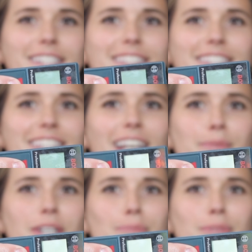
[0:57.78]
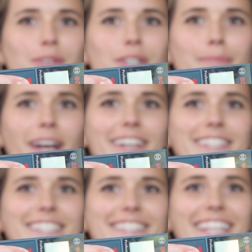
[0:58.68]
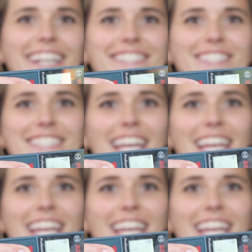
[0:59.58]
existed, I'm gonna blow your mind. It's a laser